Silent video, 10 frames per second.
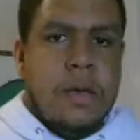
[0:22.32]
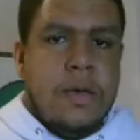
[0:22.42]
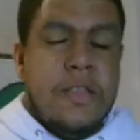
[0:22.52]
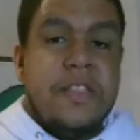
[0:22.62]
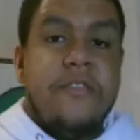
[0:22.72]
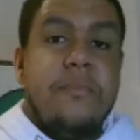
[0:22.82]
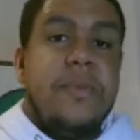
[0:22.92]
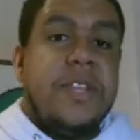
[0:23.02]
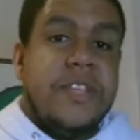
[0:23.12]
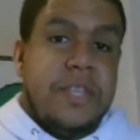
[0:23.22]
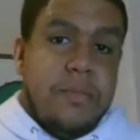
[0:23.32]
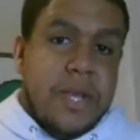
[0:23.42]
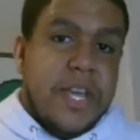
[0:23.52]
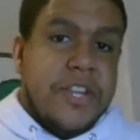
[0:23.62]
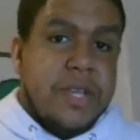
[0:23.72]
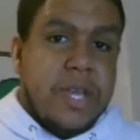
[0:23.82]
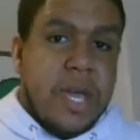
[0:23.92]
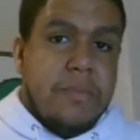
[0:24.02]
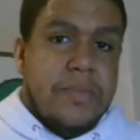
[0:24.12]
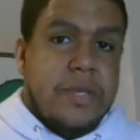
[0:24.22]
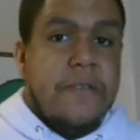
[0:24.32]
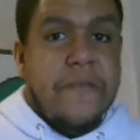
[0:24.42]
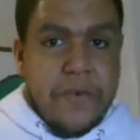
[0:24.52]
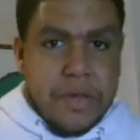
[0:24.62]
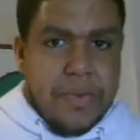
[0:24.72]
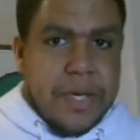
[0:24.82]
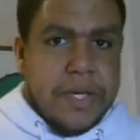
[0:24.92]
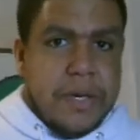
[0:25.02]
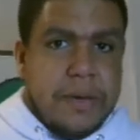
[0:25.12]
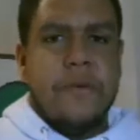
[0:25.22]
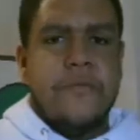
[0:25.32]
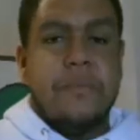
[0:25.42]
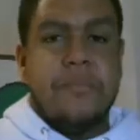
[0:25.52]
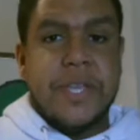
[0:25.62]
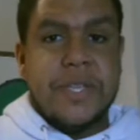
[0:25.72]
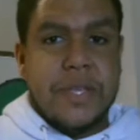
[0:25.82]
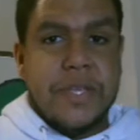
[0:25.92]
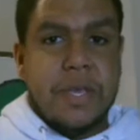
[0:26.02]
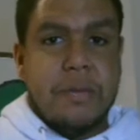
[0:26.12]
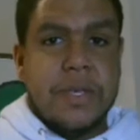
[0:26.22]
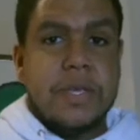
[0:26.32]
There are many simulation games for the PC, from business sims